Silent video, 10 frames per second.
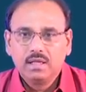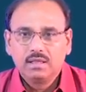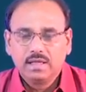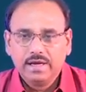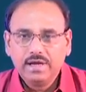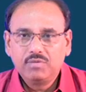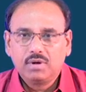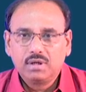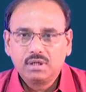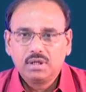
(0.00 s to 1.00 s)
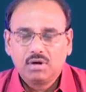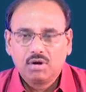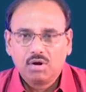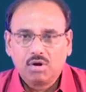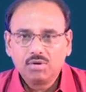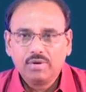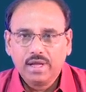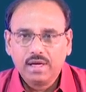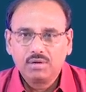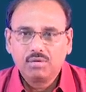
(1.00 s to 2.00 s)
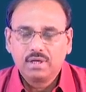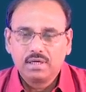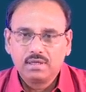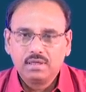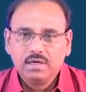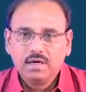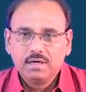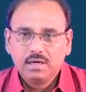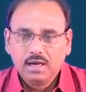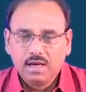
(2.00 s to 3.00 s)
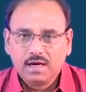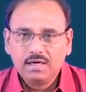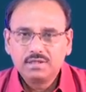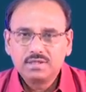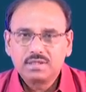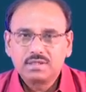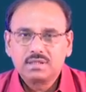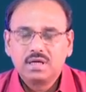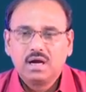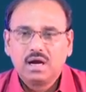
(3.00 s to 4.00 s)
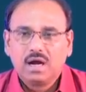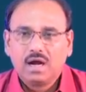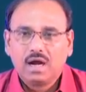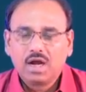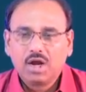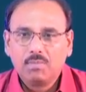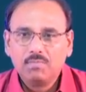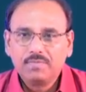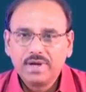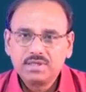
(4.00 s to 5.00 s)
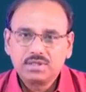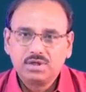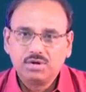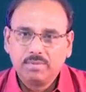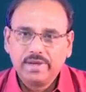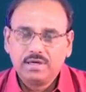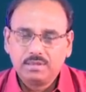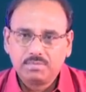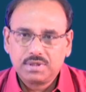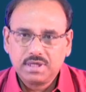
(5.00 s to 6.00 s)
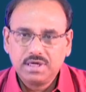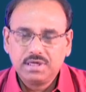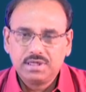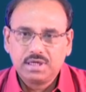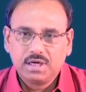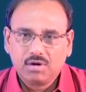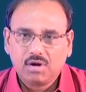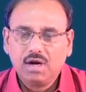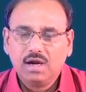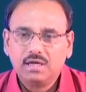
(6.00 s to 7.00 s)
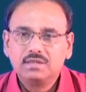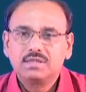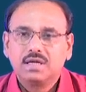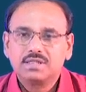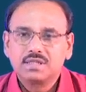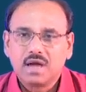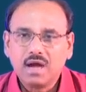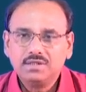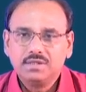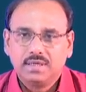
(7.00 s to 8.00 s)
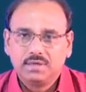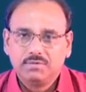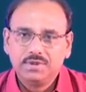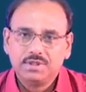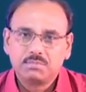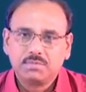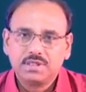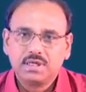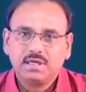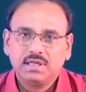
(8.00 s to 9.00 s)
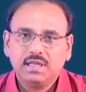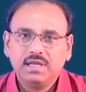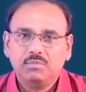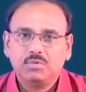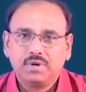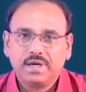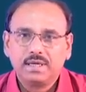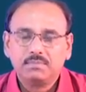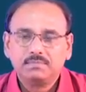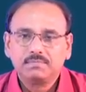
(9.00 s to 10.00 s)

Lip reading: the network or autoencoder learns a compressed domain representation or learns a structure which is present in the input data.